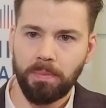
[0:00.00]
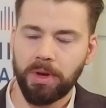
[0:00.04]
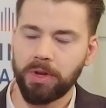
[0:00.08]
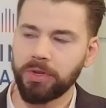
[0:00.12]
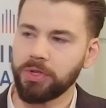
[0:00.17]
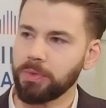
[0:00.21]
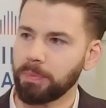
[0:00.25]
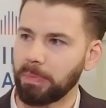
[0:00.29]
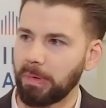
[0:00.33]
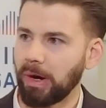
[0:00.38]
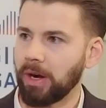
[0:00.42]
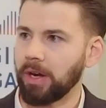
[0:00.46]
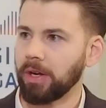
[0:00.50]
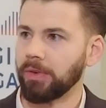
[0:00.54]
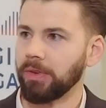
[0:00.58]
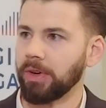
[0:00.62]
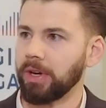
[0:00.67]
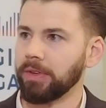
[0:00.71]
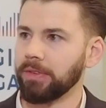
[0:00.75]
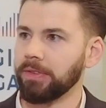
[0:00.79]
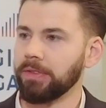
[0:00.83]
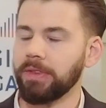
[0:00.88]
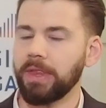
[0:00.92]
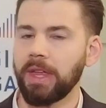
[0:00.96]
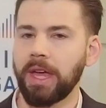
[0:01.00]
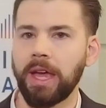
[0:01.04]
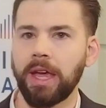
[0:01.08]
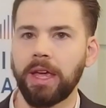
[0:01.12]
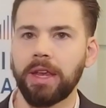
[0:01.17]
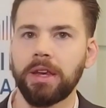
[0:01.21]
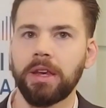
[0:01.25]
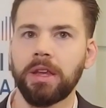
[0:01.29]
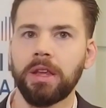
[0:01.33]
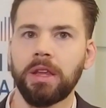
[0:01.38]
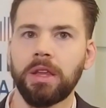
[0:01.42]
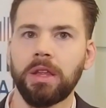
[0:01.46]
much progress that
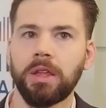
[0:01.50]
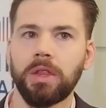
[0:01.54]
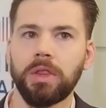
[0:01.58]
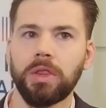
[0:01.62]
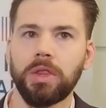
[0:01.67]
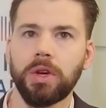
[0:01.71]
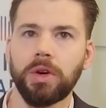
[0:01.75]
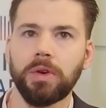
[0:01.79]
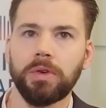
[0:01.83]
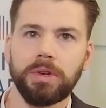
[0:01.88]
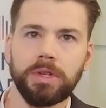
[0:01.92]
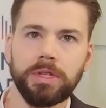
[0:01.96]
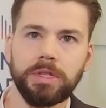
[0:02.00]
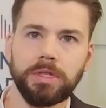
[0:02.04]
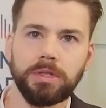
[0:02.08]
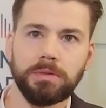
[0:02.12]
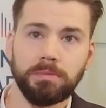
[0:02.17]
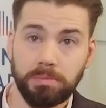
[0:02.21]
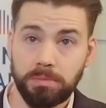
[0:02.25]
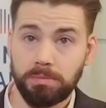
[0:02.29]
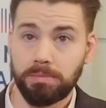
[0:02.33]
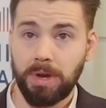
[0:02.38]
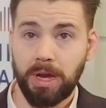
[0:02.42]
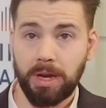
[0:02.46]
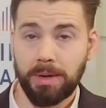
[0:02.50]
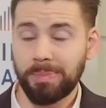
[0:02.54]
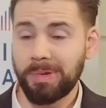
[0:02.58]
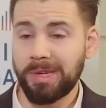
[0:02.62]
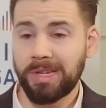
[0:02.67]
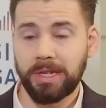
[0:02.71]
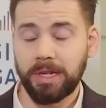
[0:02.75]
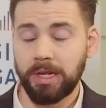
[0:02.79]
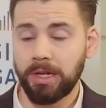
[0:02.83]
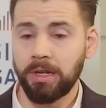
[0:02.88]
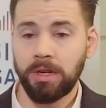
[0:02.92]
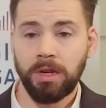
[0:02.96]
there is, in my
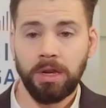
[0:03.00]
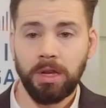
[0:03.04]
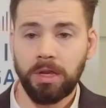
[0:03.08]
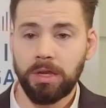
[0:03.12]
opinion,